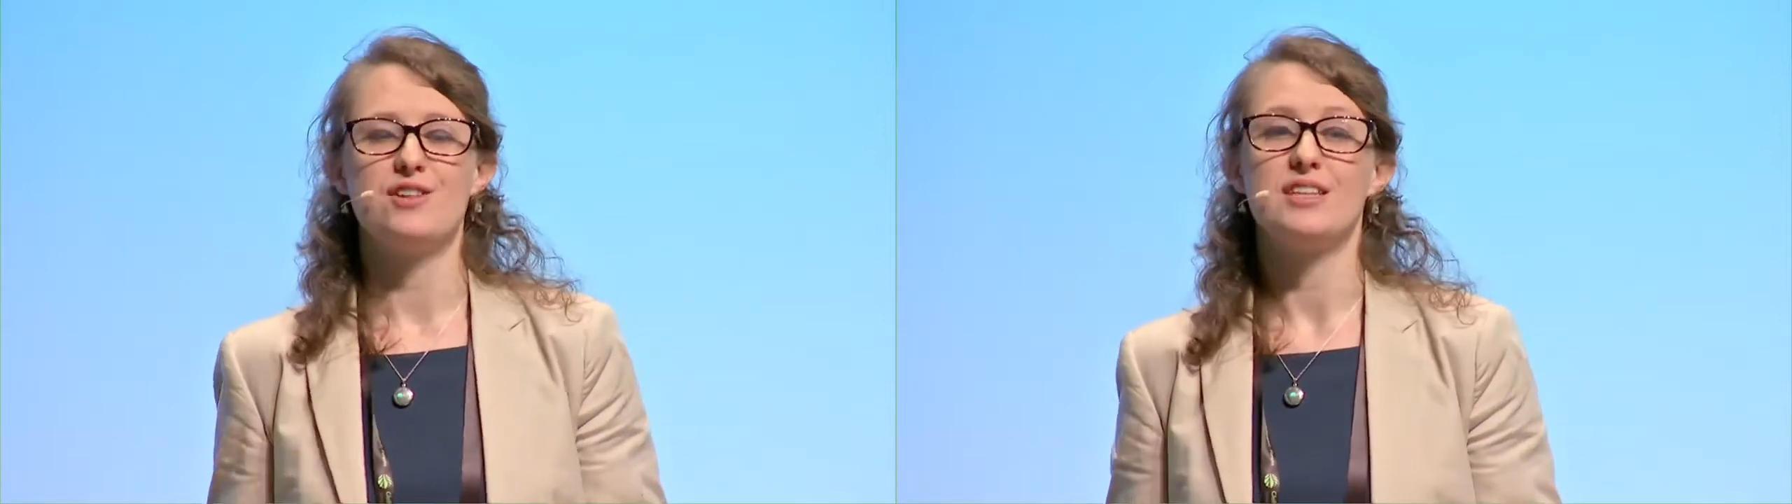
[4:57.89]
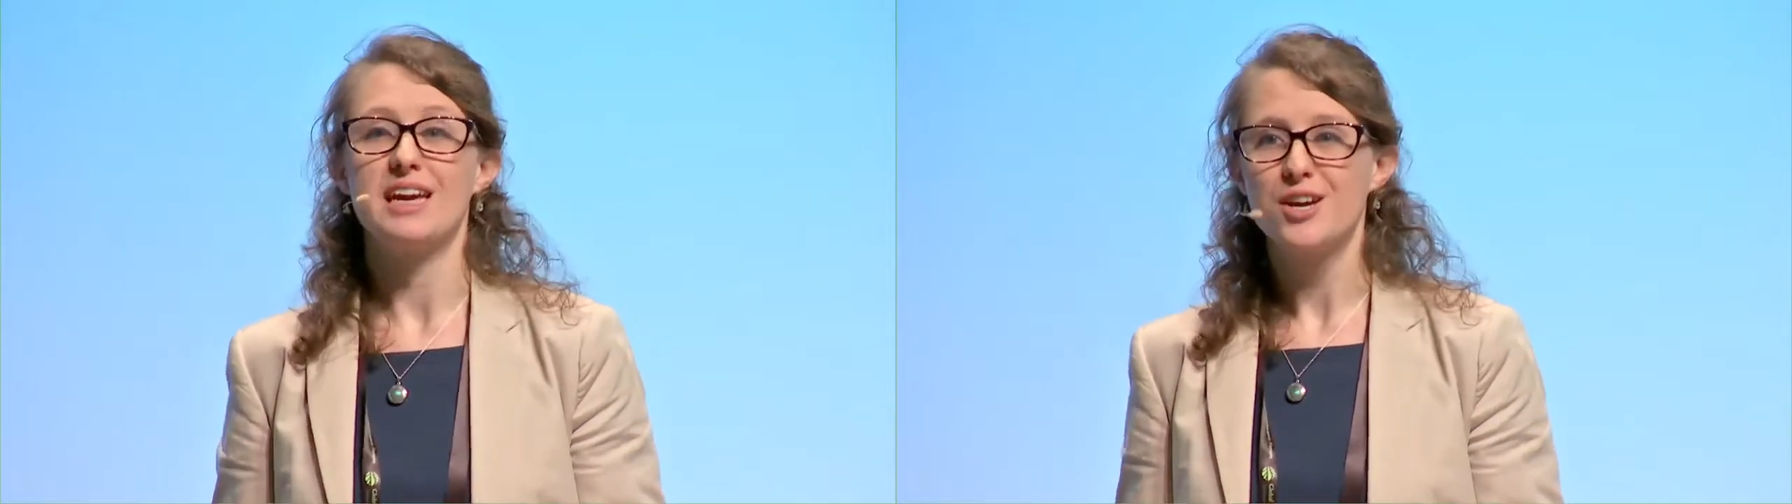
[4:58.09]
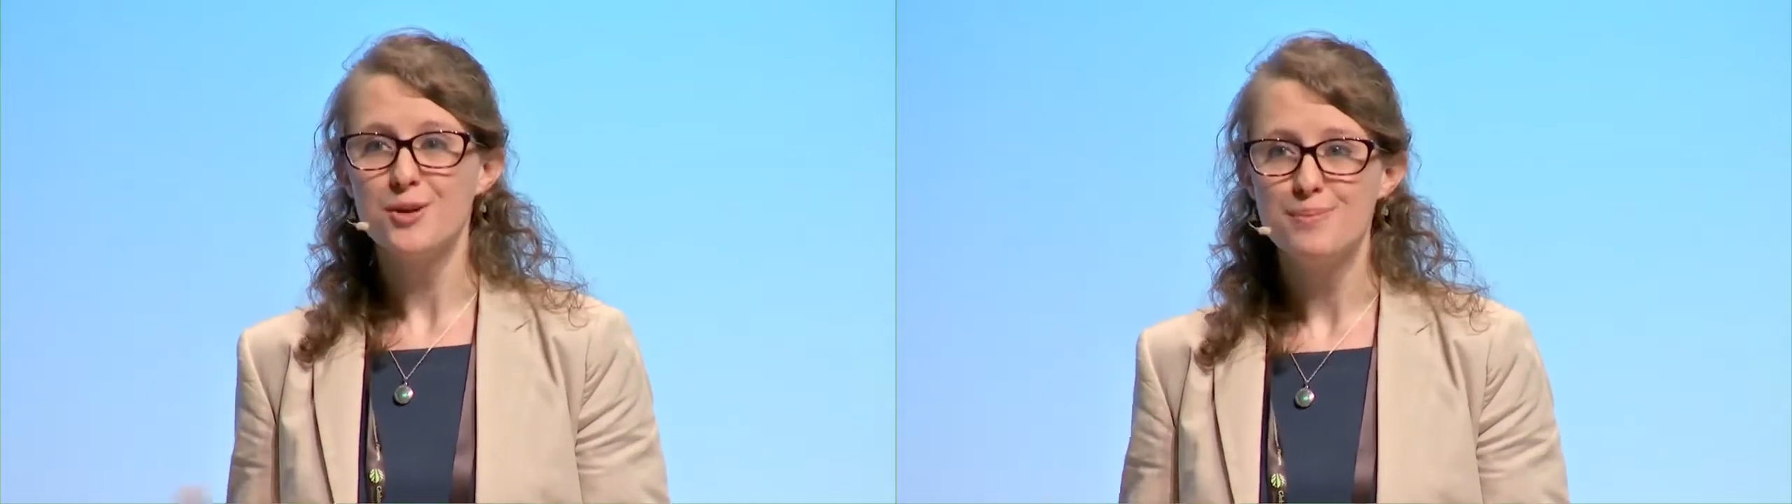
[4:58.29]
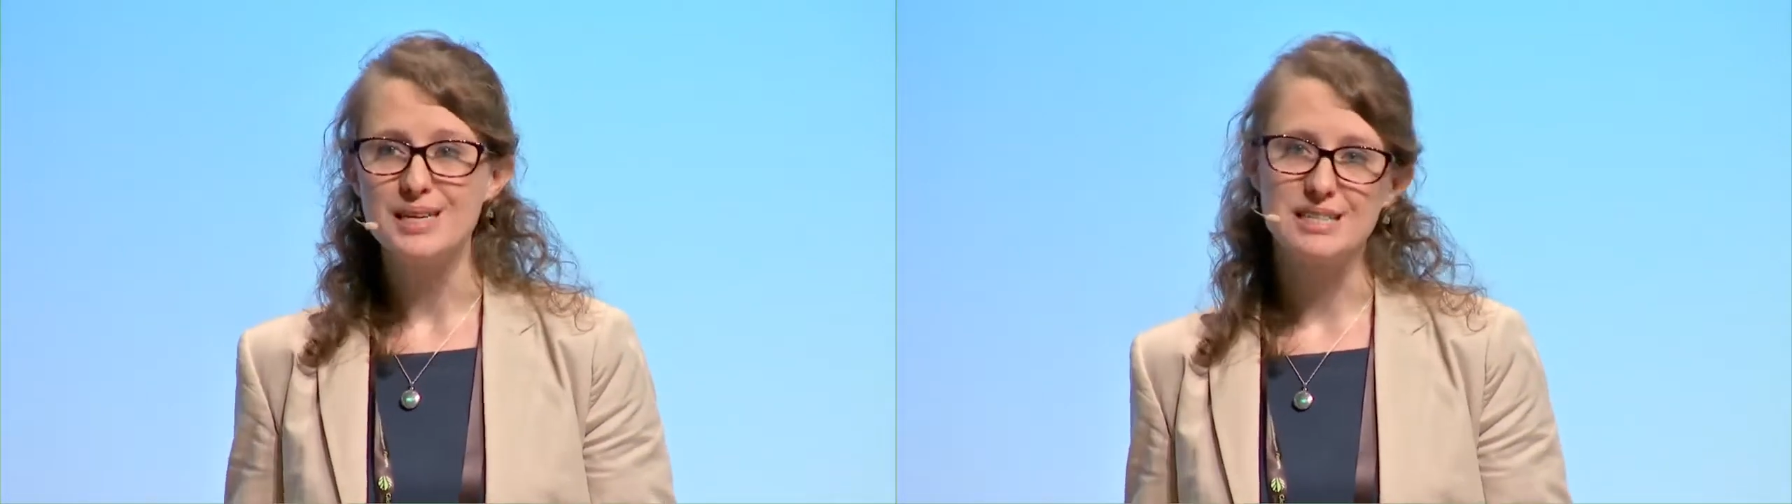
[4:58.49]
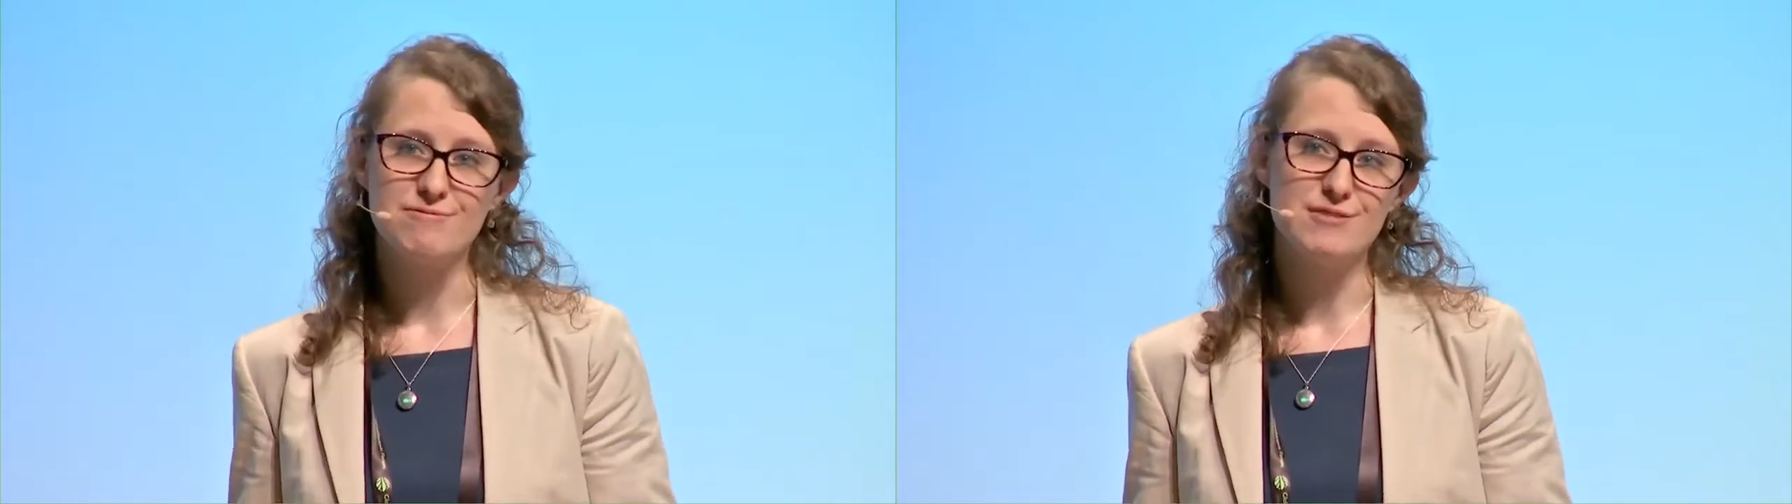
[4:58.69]
that there could
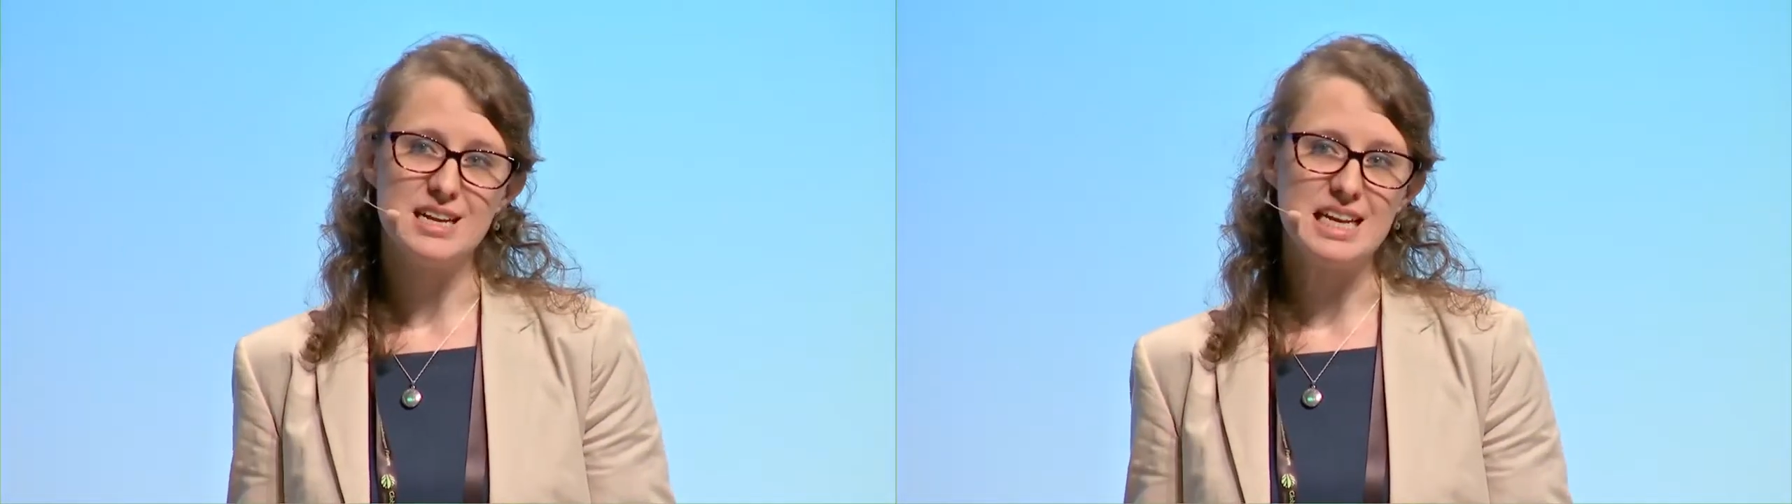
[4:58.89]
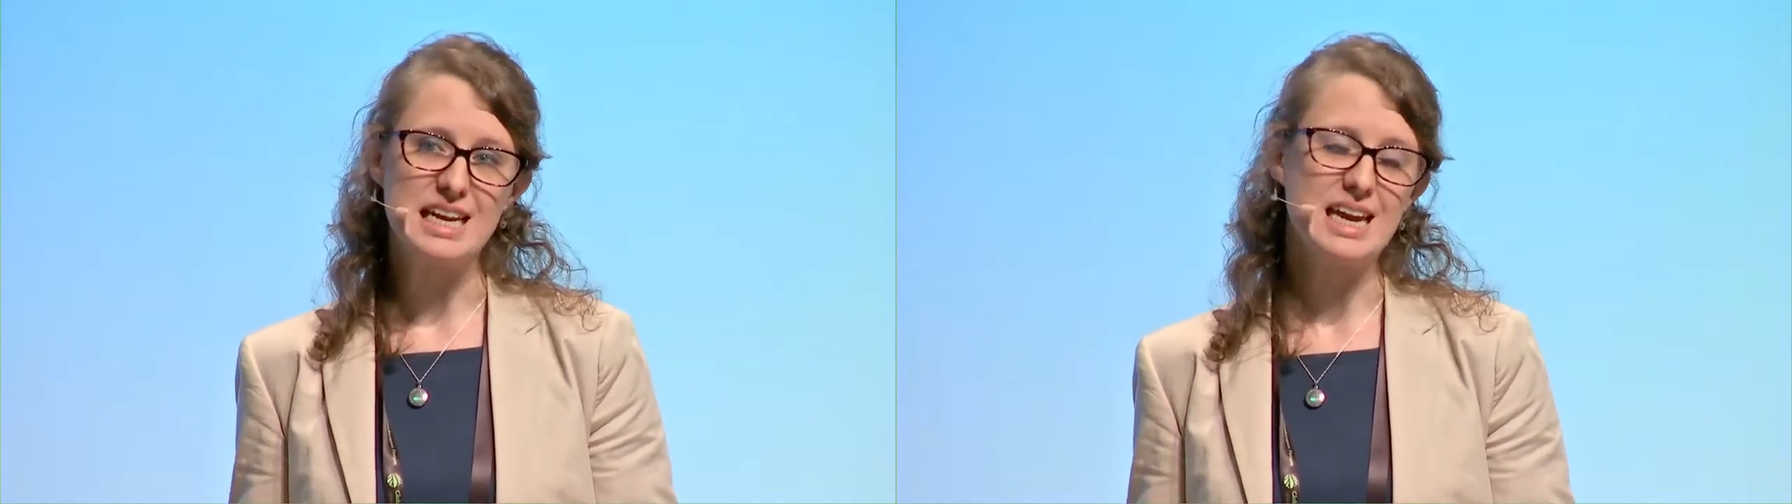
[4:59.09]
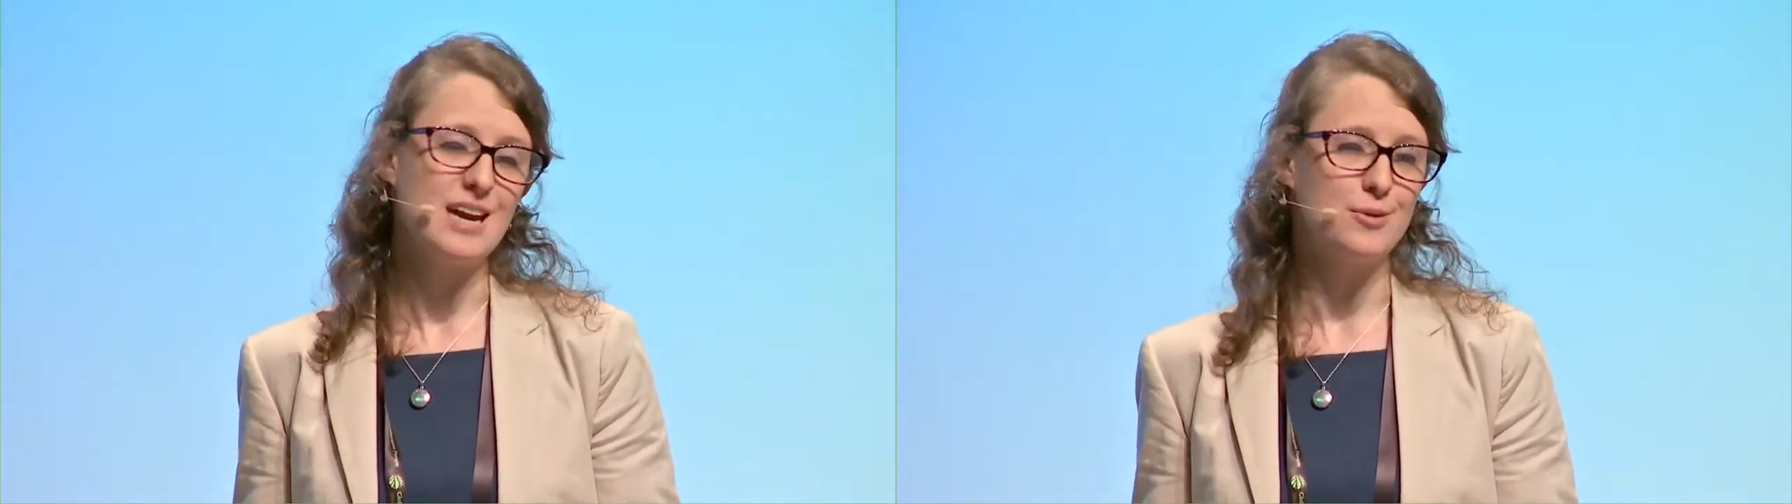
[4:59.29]
be some really key